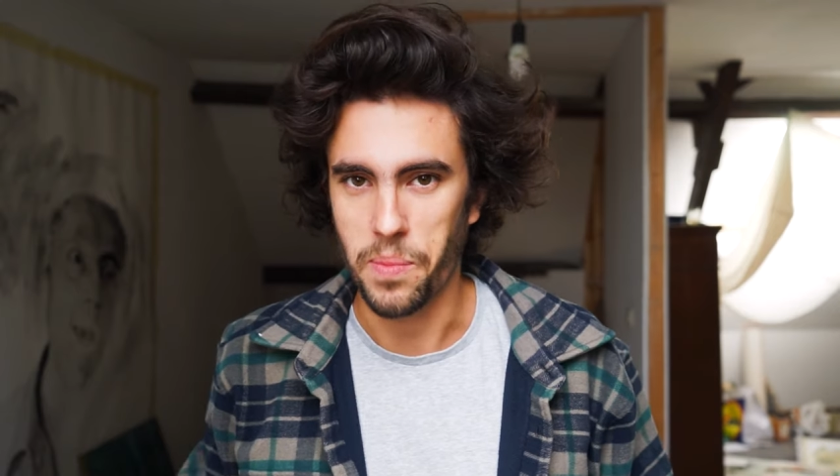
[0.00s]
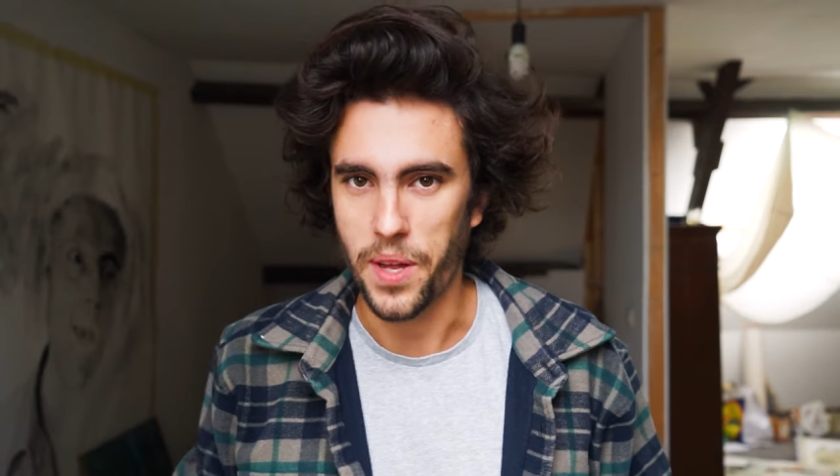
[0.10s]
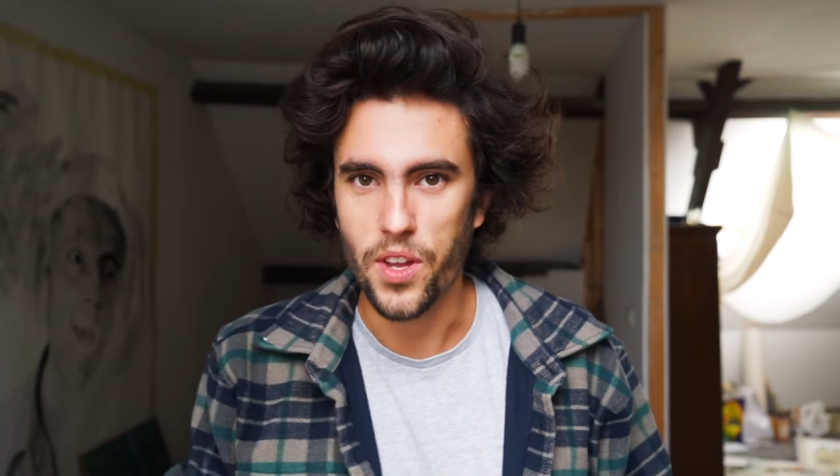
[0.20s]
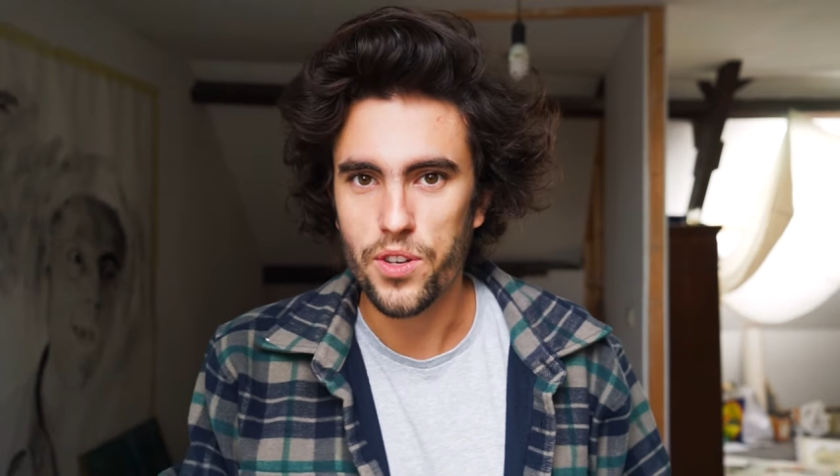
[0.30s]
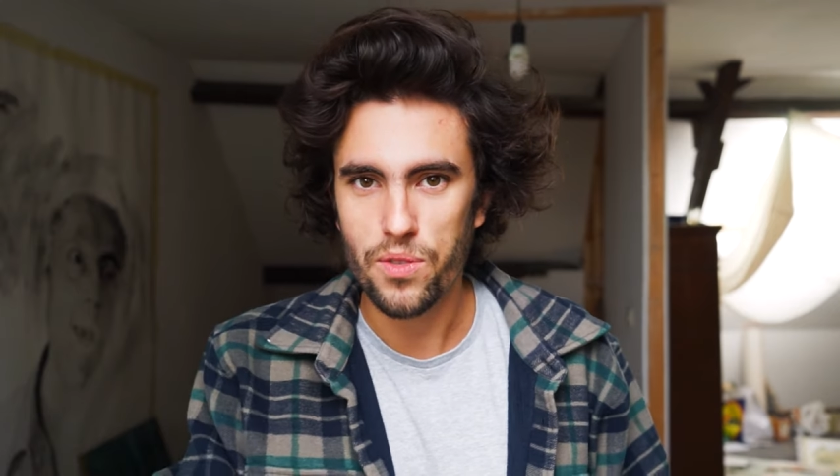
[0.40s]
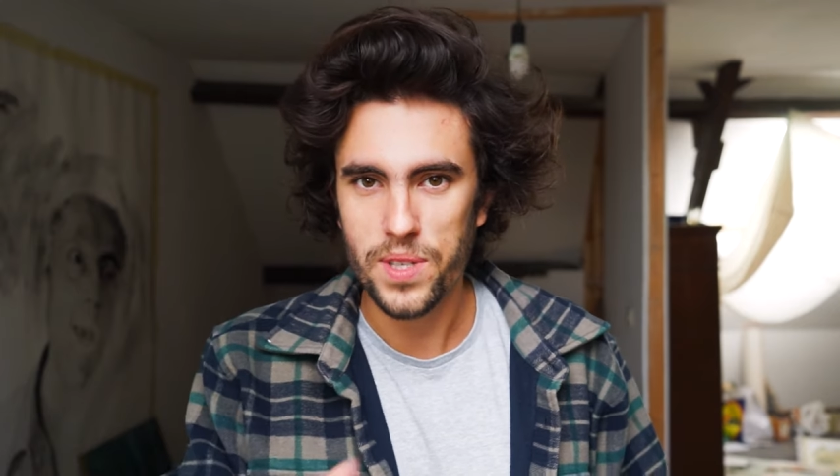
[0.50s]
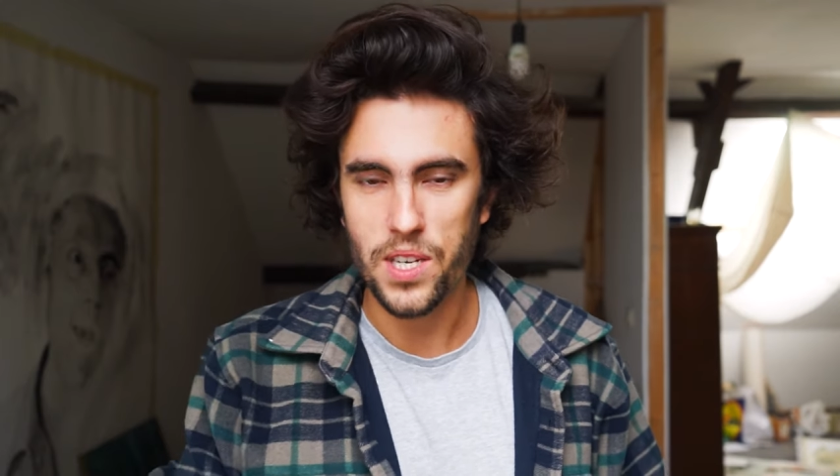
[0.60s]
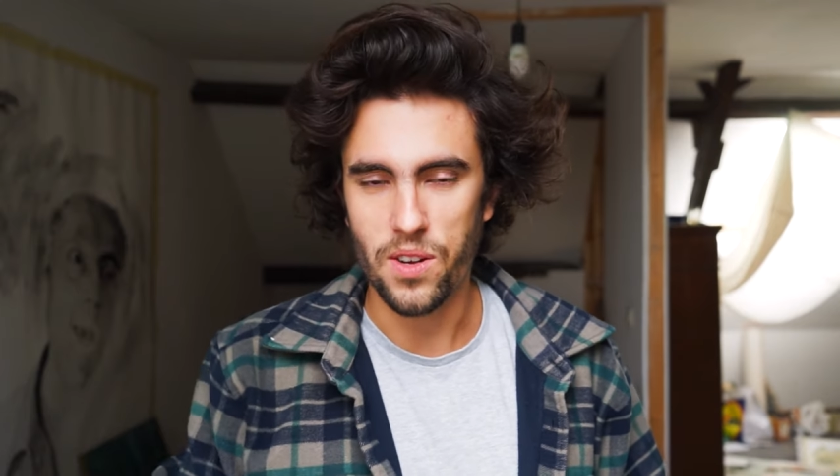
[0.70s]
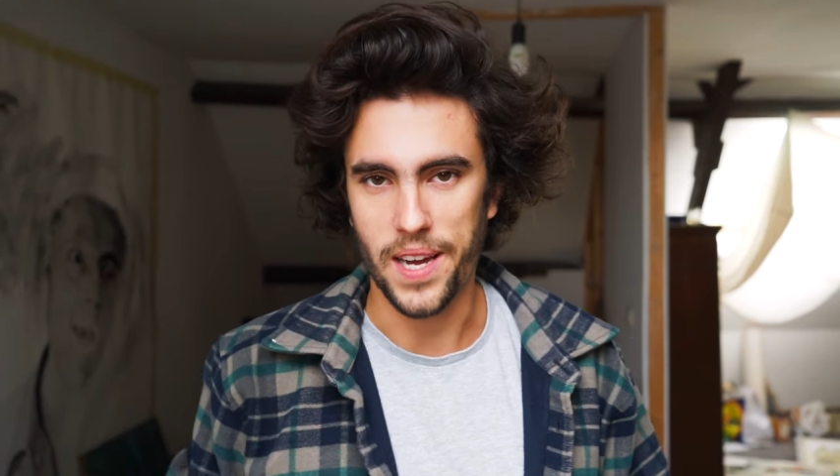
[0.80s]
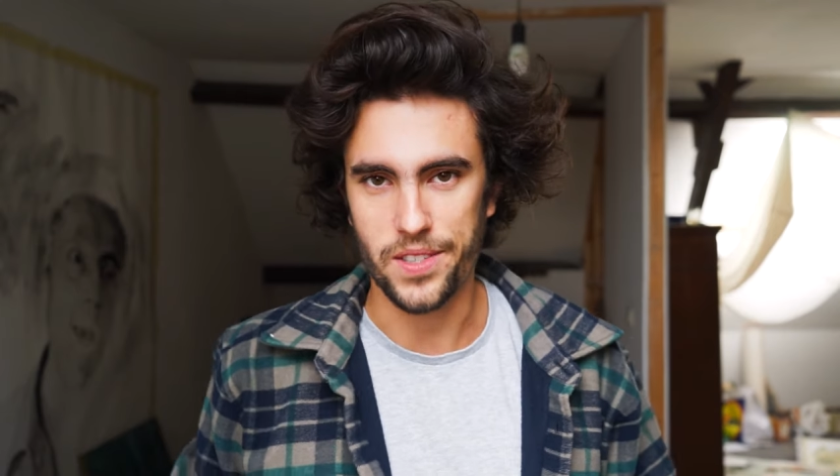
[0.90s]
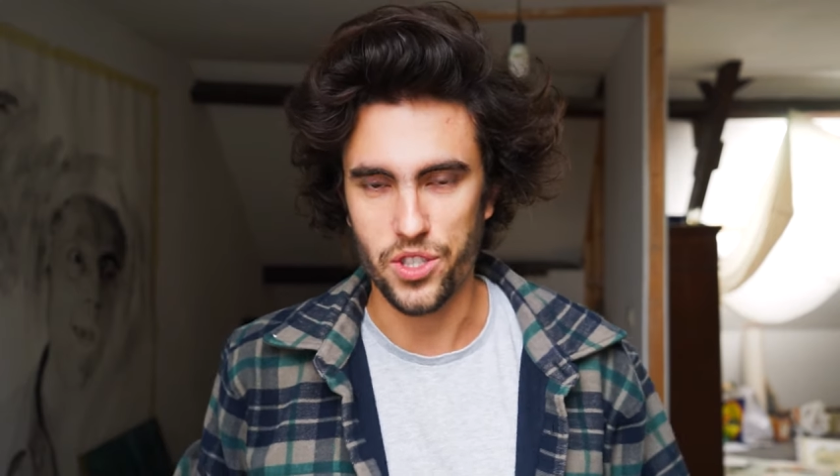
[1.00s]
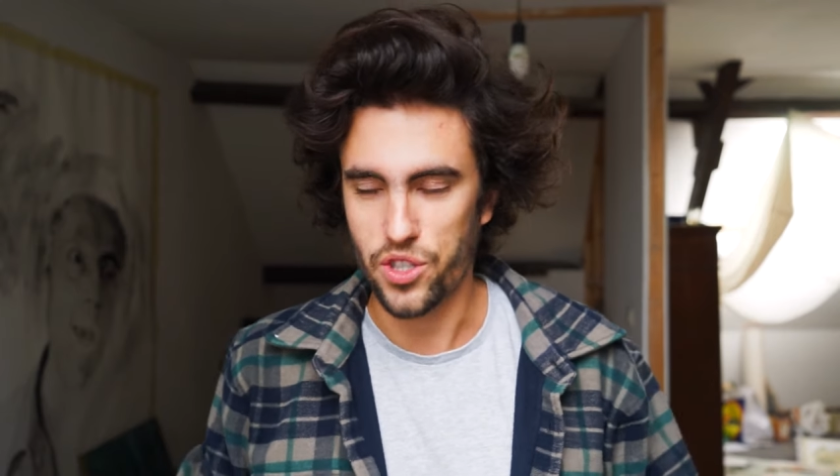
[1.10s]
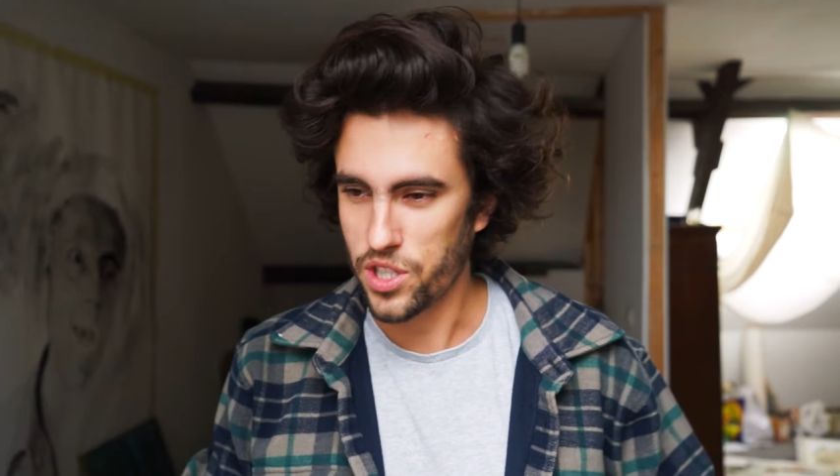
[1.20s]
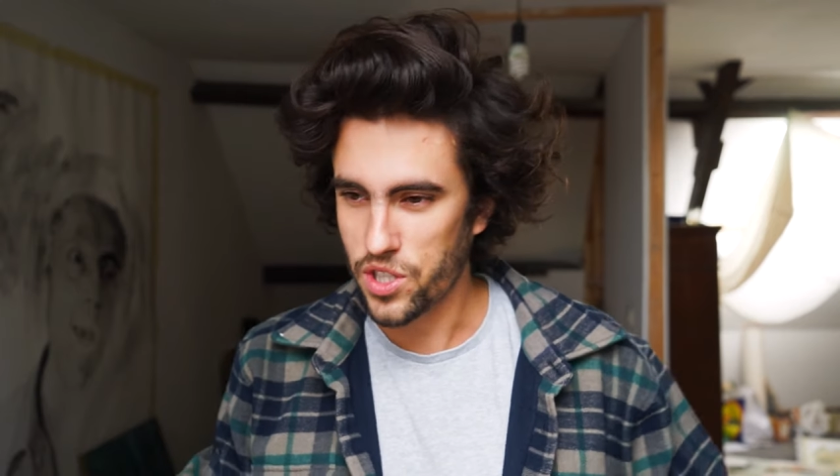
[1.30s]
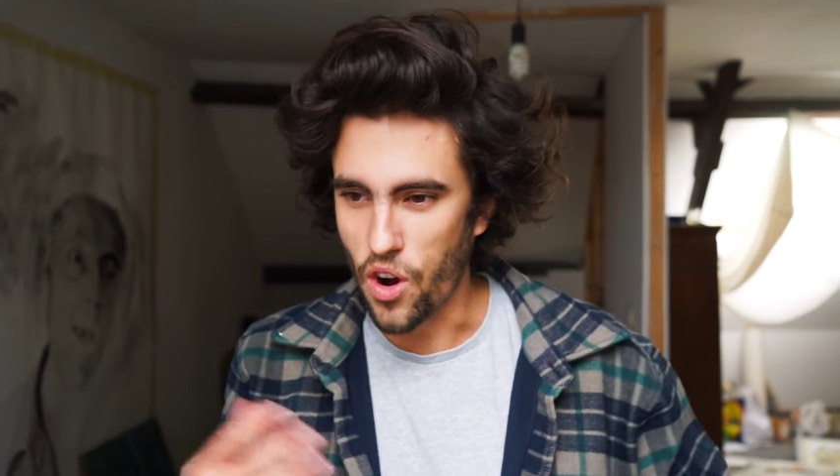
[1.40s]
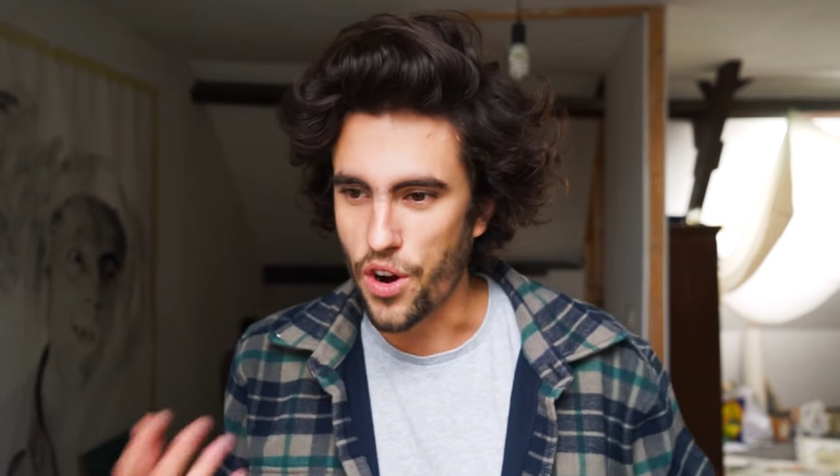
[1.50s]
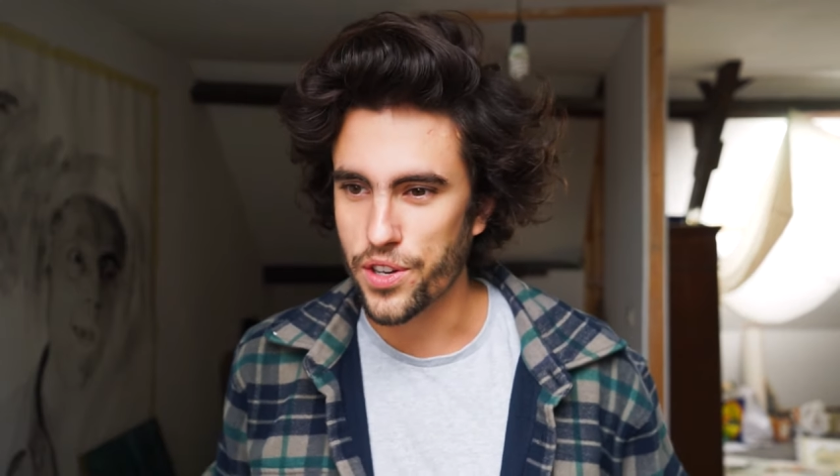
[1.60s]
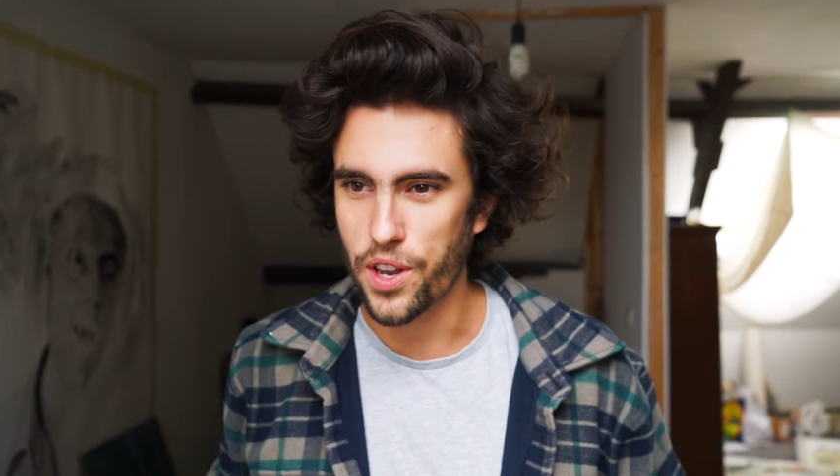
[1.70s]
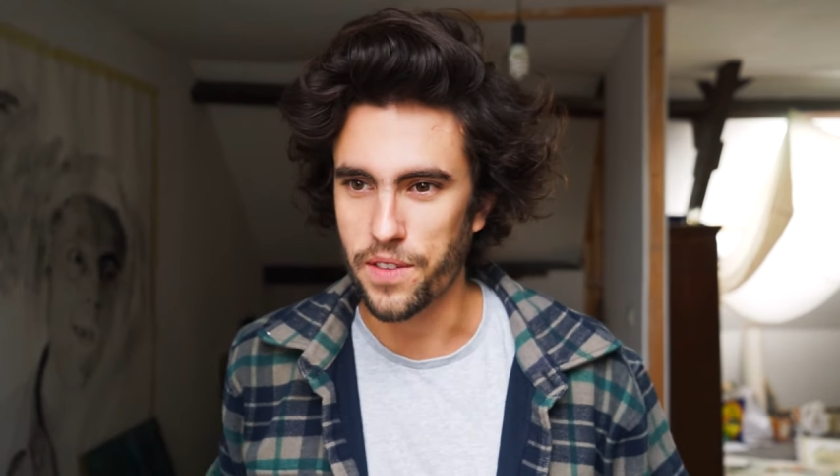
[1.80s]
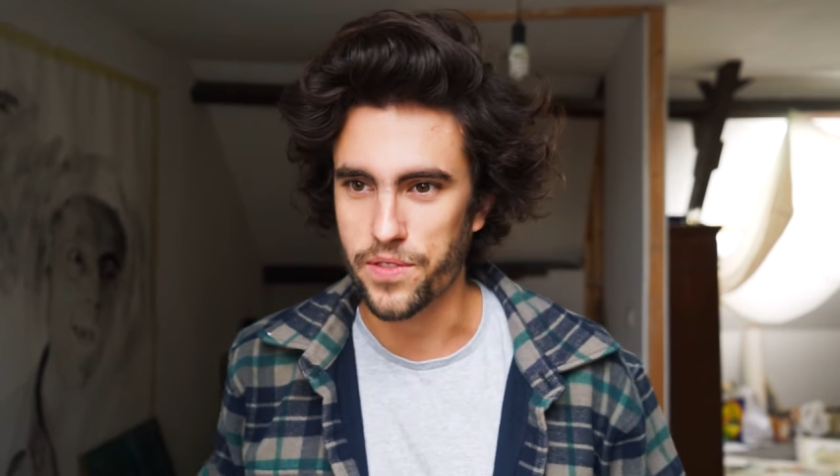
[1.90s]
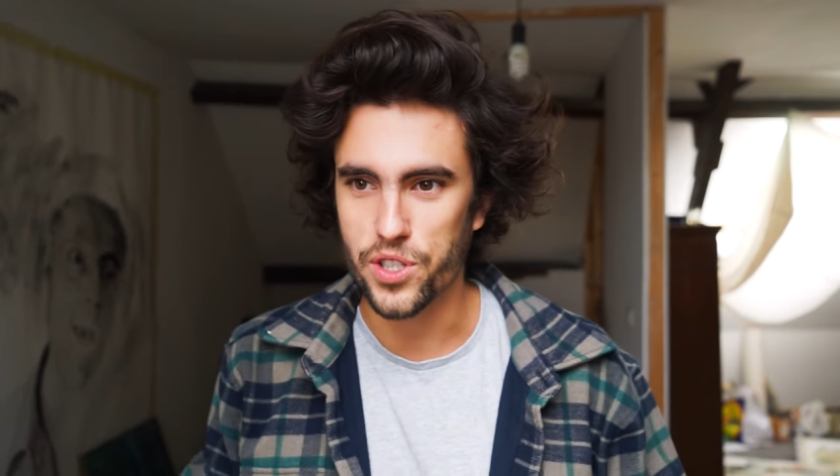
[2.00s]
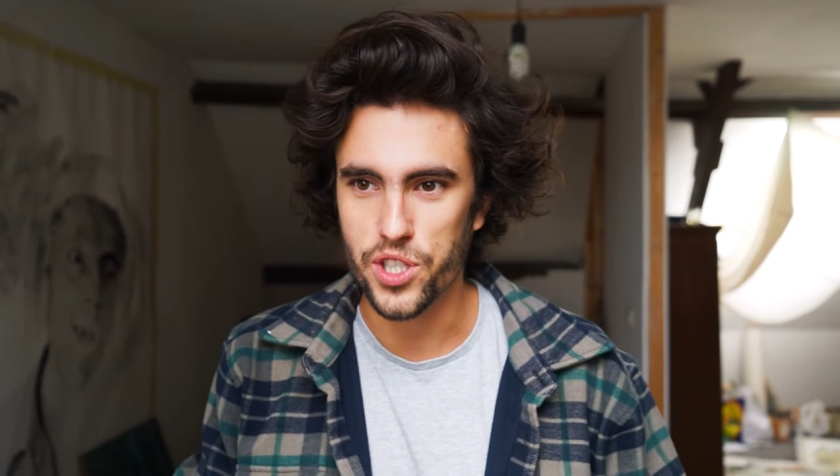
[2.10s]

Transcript: but not only collectors, just art lovers.